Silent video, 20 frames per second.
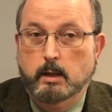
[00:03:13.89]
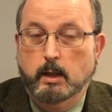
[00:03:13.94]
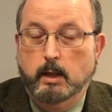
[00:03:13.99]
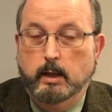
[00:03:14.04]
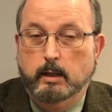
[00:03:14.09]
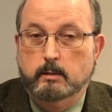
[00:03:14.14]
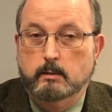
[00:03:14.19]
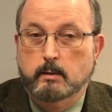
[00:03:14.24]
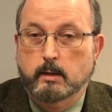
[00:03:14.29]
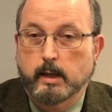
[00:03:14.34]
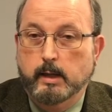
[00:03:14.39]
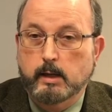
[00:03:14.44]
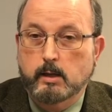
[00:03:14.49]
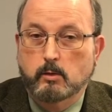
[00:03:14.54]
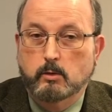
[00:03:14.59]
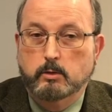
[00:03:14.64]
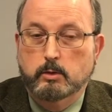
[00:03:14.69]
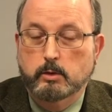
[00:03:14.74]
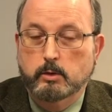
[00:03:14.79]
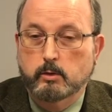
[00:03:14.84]
and they
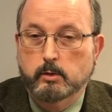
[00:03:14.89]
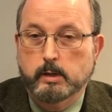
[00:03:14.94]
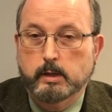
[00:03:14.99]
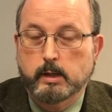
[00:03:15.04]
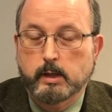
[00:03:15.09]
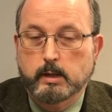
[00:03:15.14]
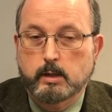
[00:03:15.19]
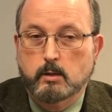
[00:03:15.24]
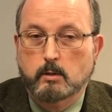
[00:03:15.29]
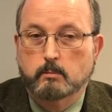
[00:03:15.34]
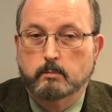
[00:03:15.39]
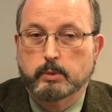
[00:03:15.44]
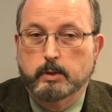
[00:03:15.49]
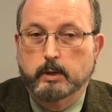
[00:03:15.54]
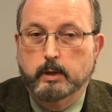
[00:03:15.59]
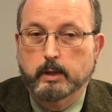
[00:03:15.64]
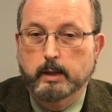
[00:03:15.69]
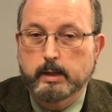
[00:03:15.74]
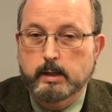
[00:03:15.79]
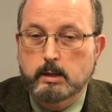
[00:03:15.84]
are doing a
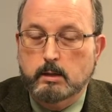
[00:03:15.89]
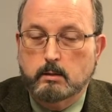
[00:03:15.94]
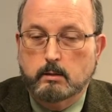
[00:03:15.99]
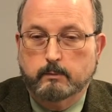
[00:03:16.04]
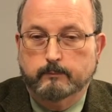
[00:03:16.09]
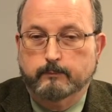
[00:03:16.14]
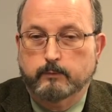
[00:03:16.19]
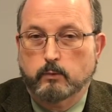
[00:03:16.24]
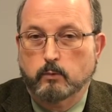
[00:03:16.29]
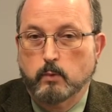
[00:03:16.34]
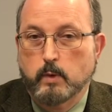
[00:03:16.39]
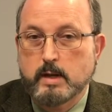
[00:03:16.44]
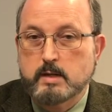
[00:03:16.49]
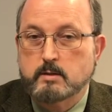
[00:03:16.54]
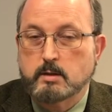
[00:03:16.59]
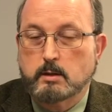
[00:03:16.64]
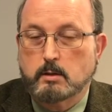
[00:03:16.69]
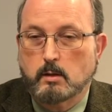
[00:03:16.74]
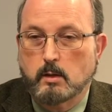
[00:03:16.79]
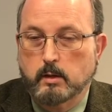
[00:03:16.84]
complete
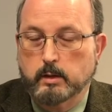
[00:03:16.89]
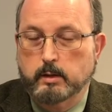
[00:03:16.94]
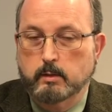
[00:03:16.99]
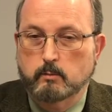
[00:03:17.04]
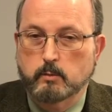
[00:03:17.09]
forensic audit.